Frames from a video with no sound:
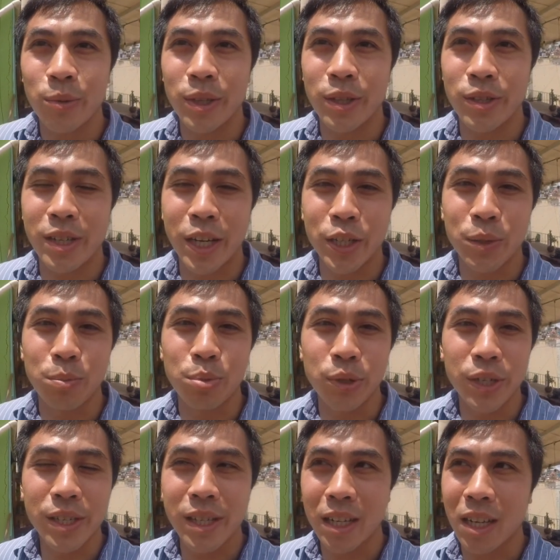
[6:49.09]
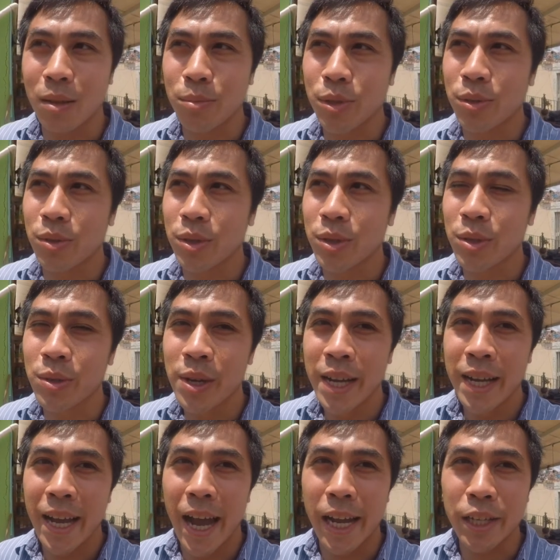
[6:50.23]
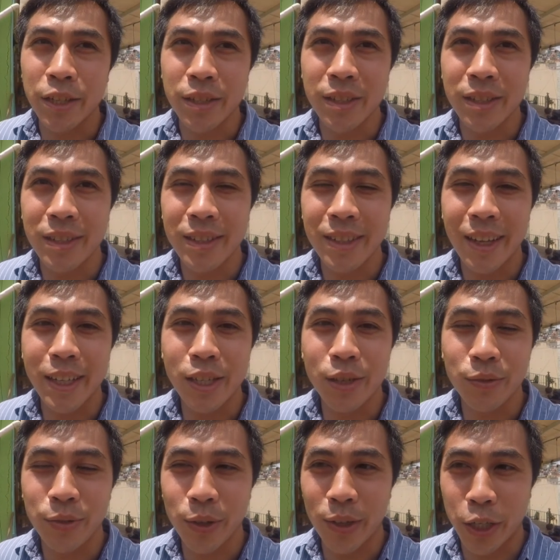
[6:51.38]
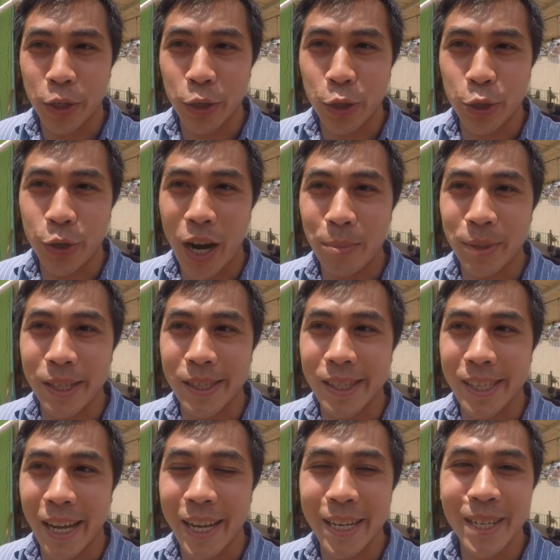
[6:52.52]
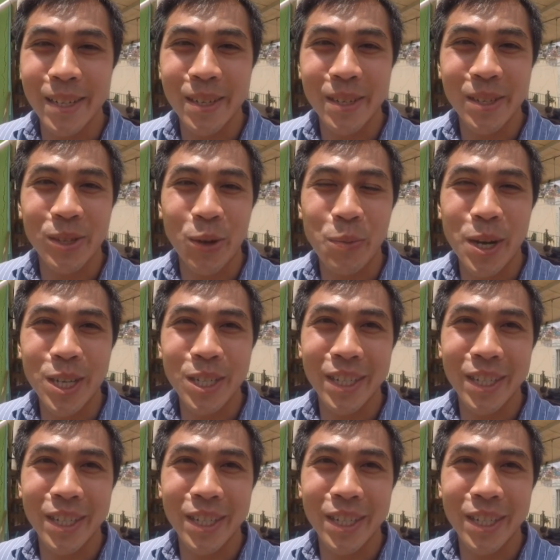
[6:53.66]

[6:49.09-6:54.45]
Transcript: There's a nice breeze that comes through and it doesn't feel like you're trapped inside so much.